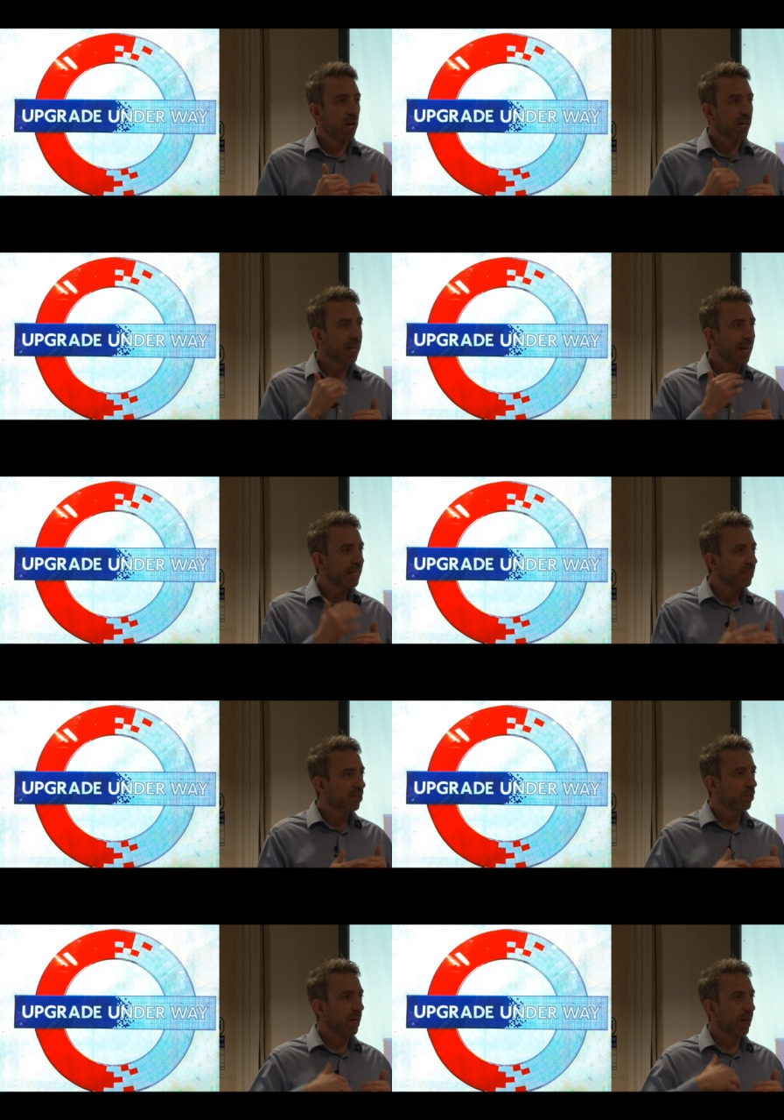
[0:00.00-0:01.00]
gains
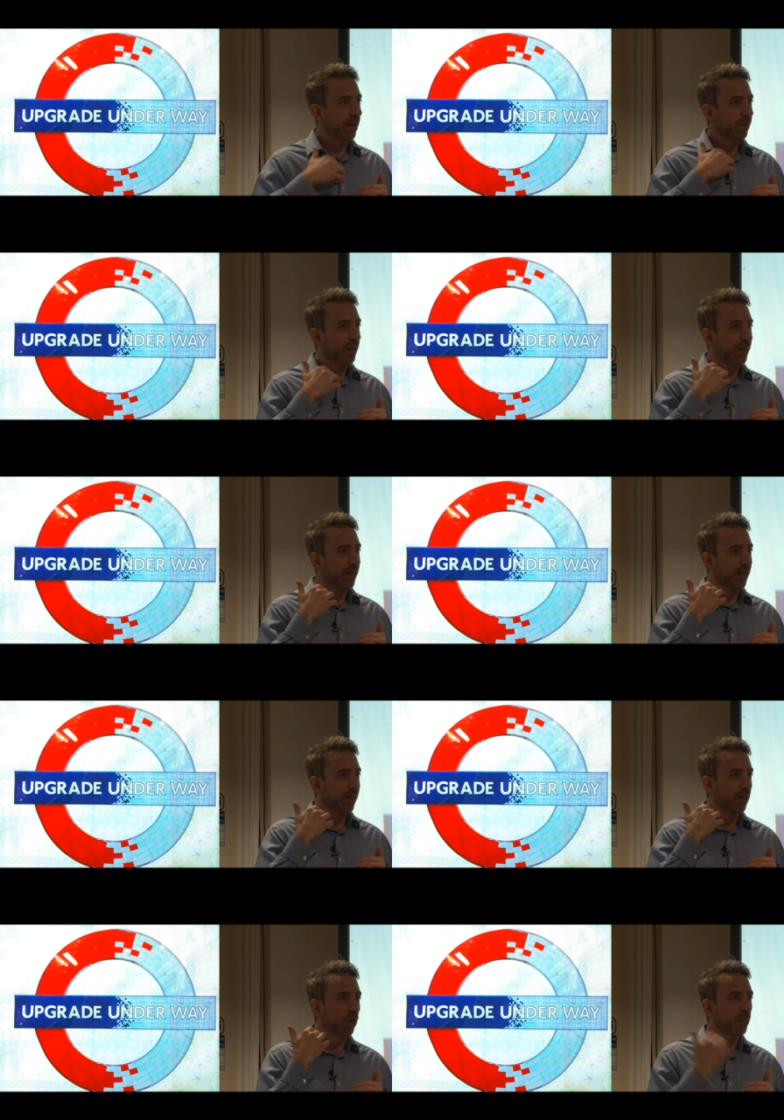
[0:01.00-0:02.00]
where
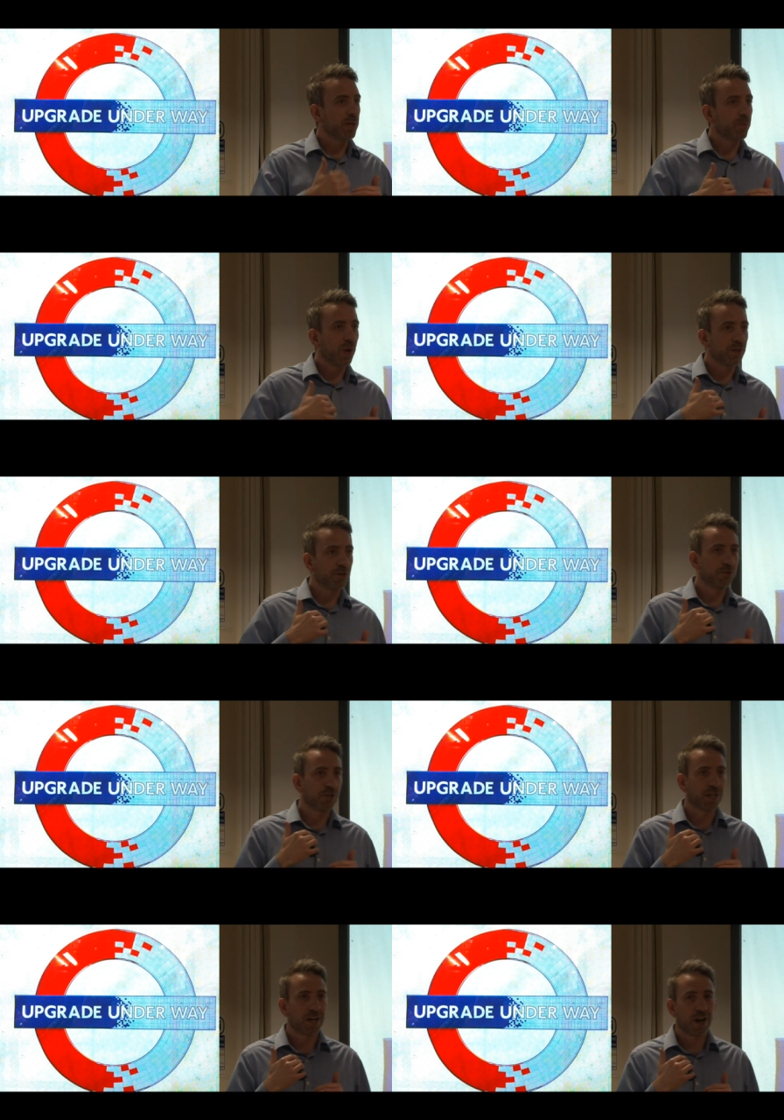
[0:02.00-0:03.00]
young people
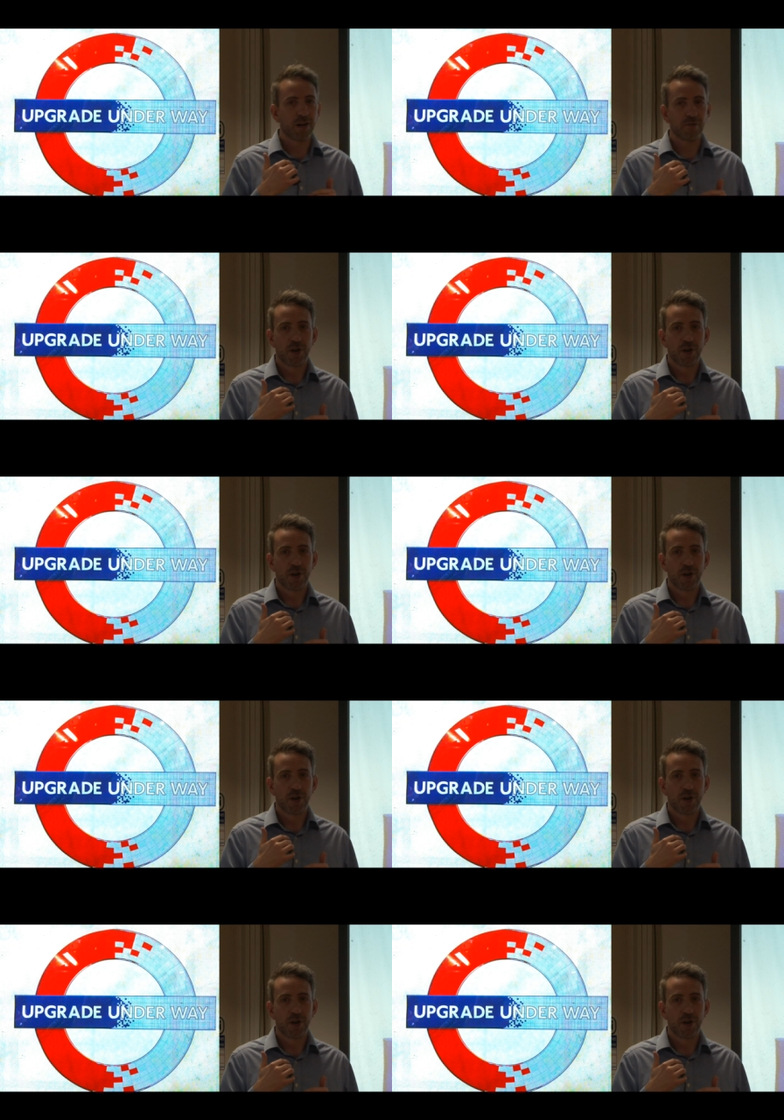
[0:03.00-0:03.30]
are